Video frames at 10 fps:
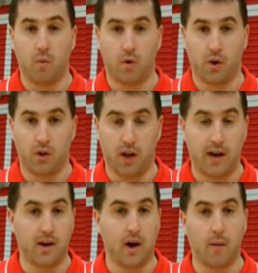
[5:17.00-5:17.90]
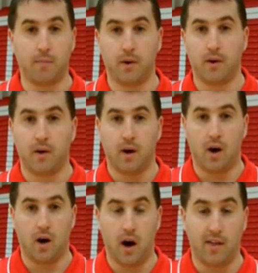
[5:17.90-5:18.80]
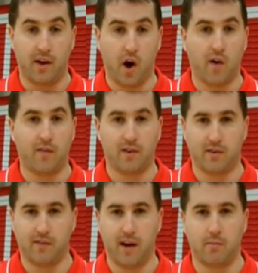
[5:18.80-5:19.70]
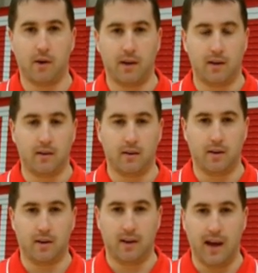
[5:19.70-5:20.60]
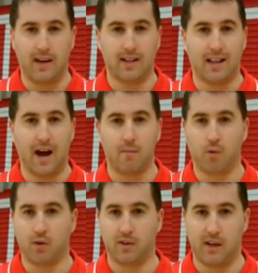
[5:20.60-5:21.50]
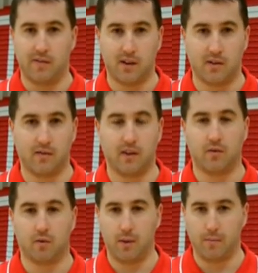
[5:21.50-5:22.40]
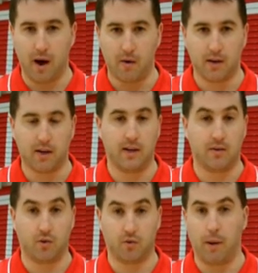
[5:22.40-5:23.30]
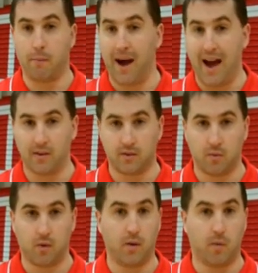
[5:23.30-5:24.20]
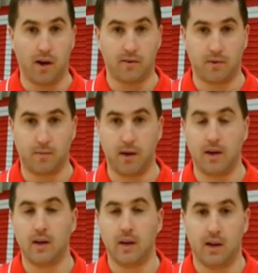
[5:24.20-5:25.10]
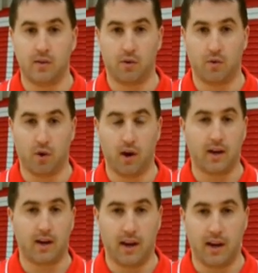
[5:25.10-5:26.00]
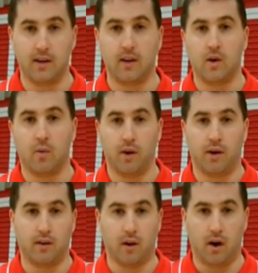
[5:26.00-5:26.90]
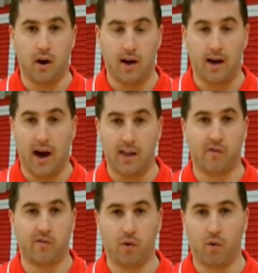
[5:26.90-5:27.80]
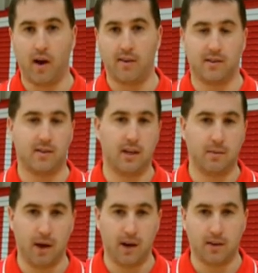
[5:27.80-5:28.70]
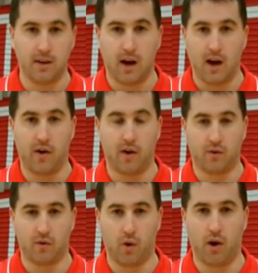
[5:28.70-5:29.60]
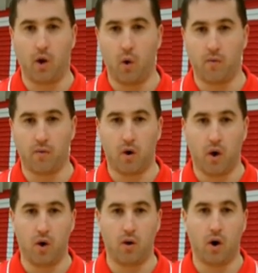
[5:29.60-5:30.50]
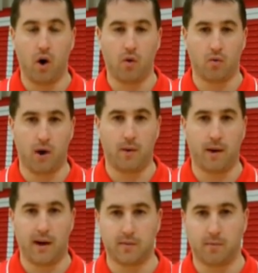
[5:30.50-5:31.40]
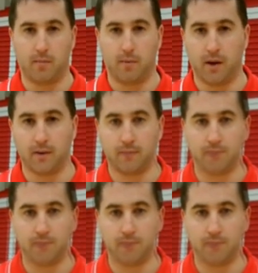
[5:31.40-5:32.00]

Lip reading: could light it up on the offensive end, but he gained a lot more defensively, rebounding. He's a great passer when he wants to be. He's a great kid when he on the floor as a teammate. I thought he was a great overall, all-around basketball player.